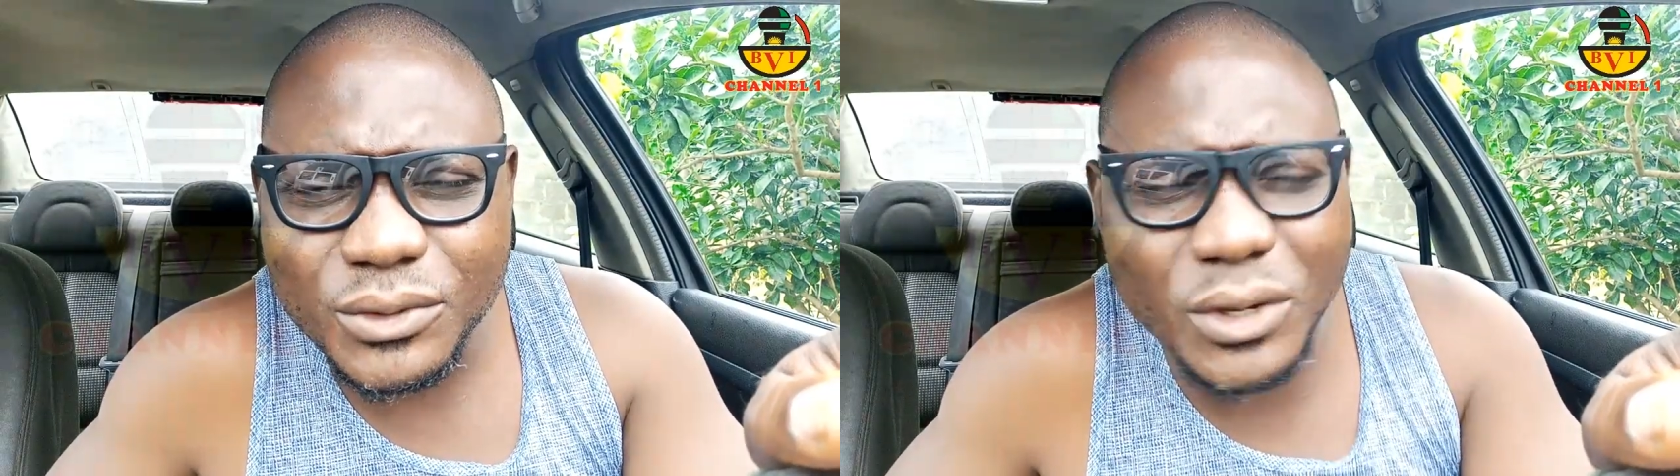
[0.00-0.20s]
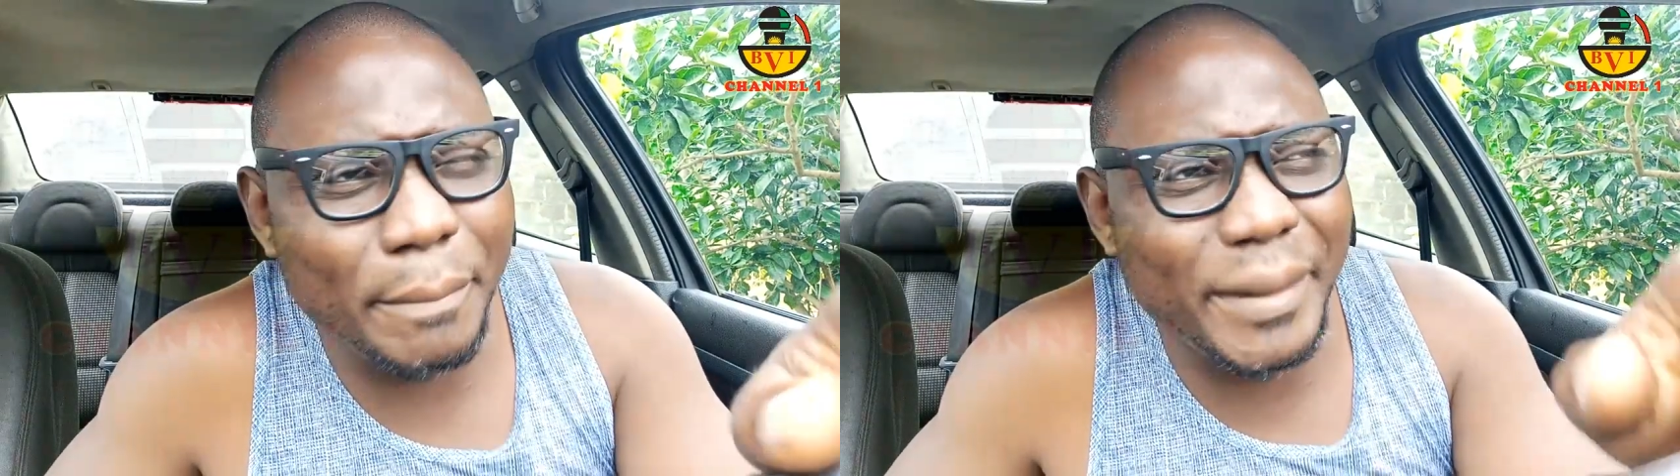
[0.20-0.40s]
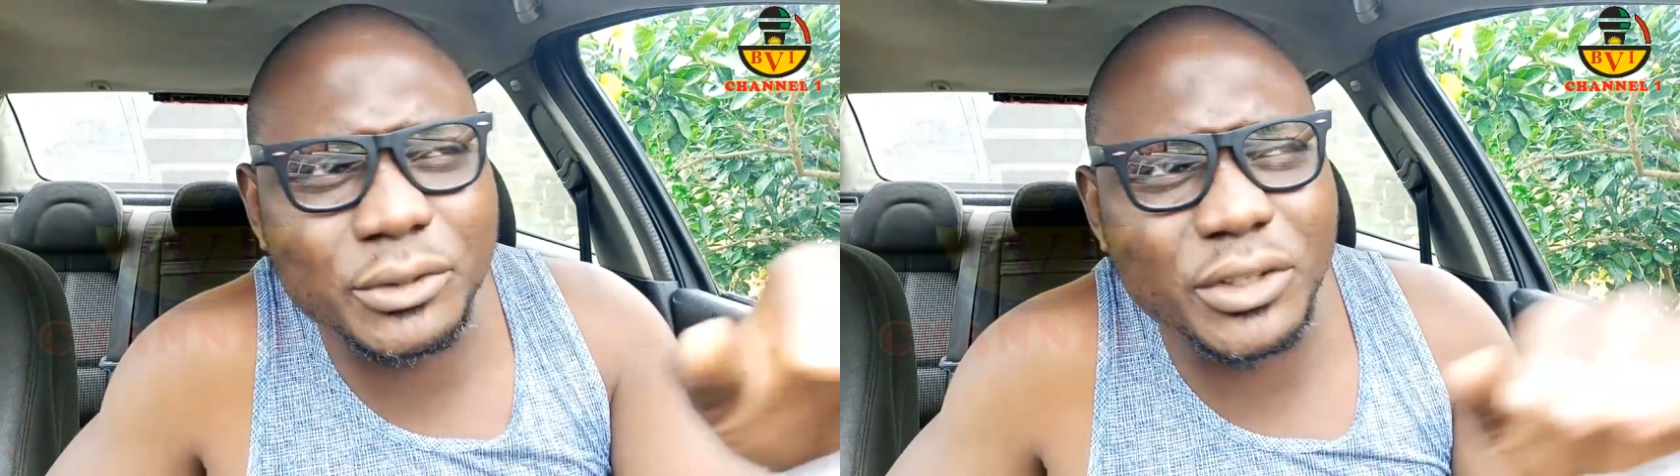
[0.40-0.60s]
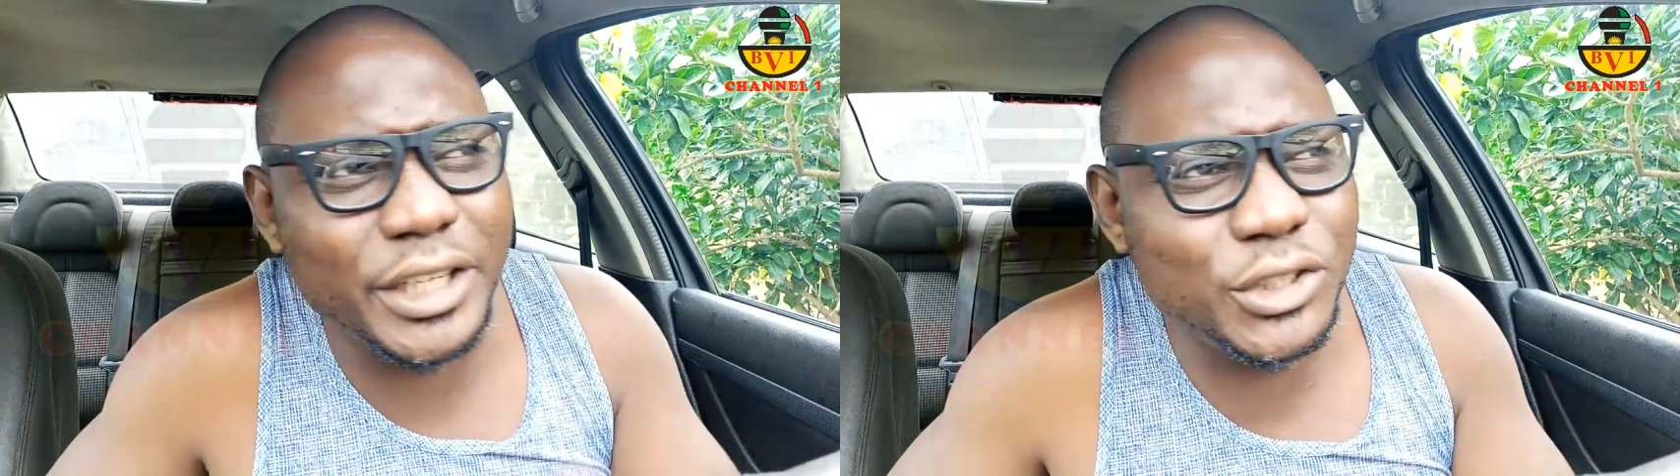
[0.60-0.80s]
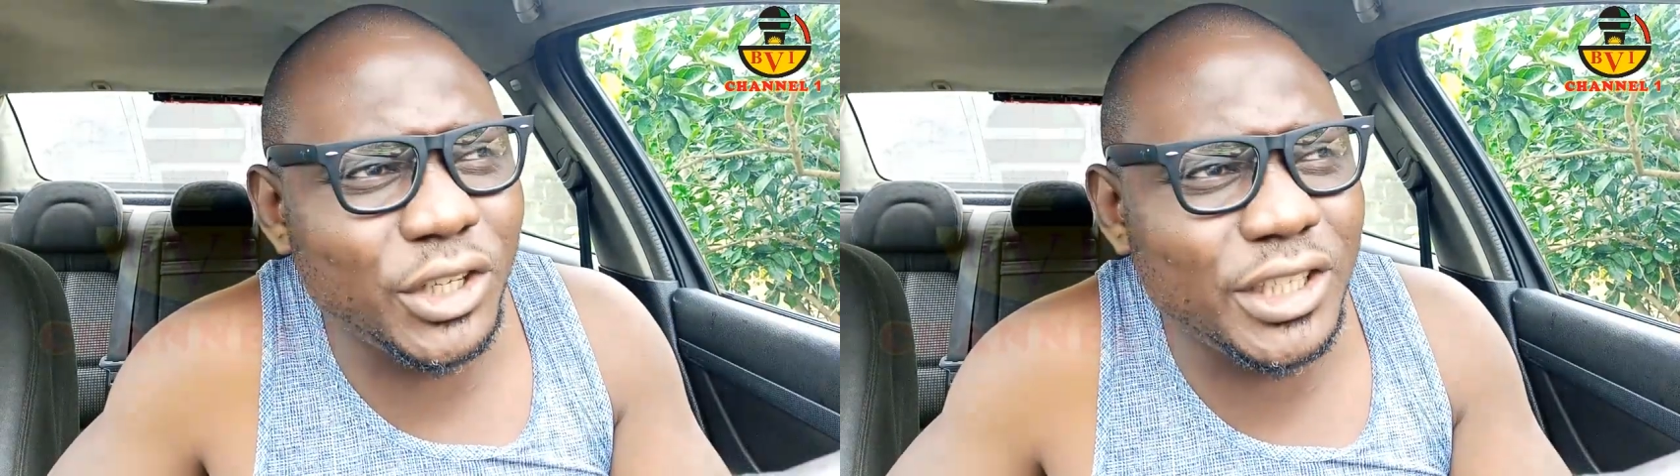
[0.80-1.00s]
You embarked
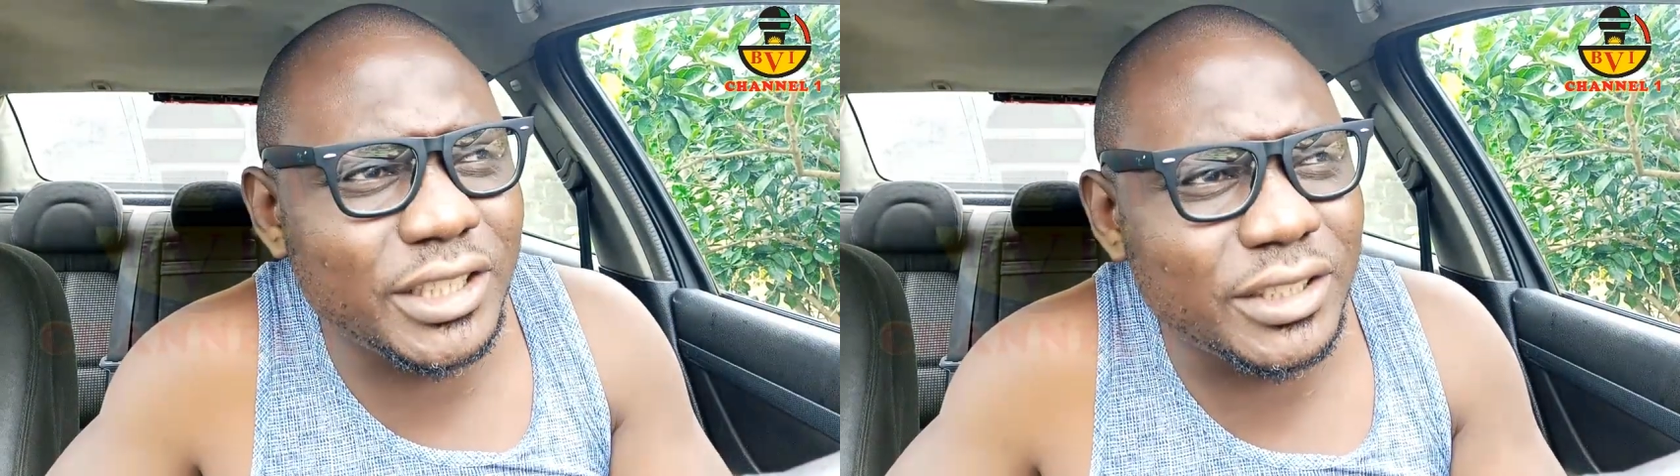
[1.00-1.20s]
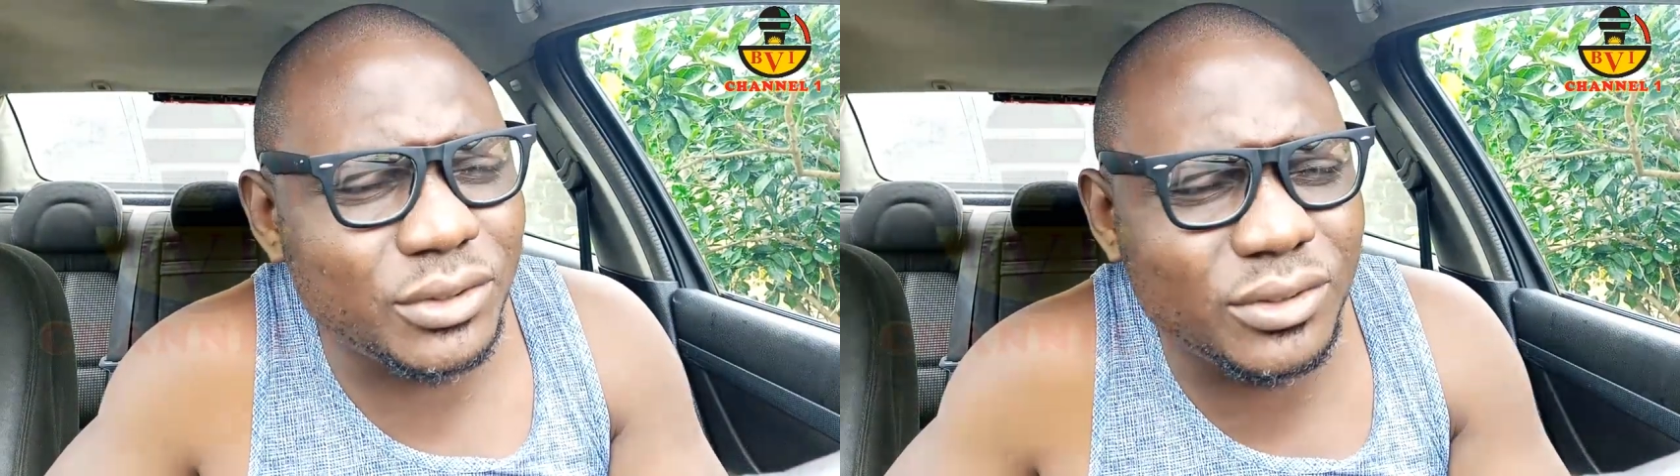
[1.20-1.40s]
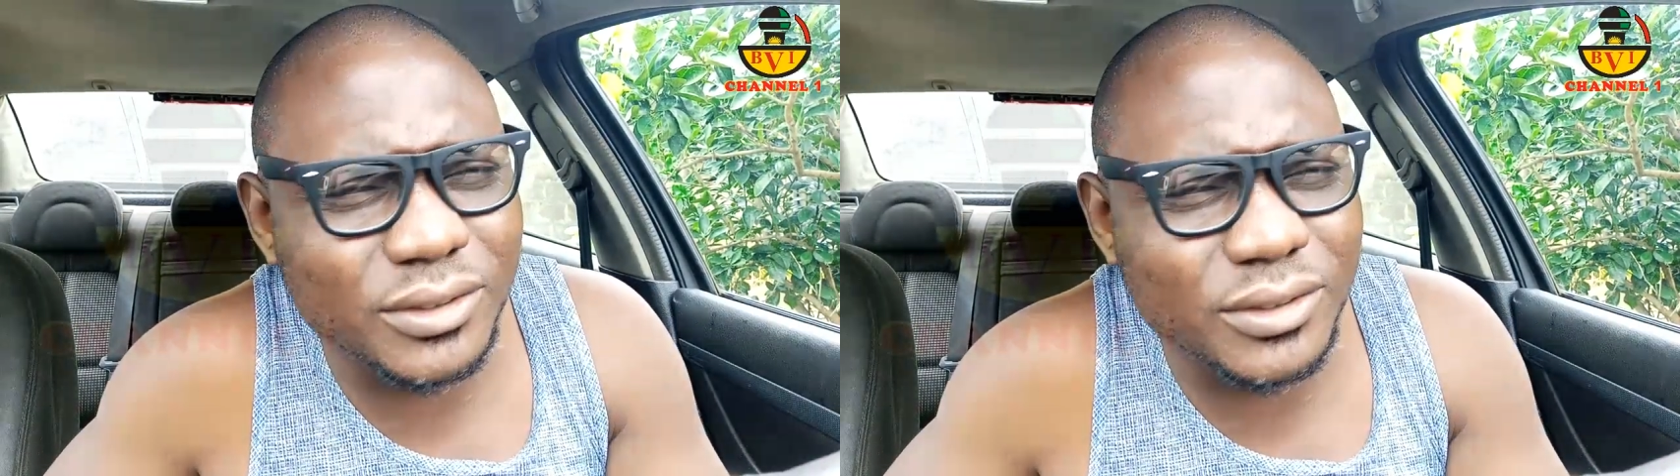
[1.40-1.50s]
on a journey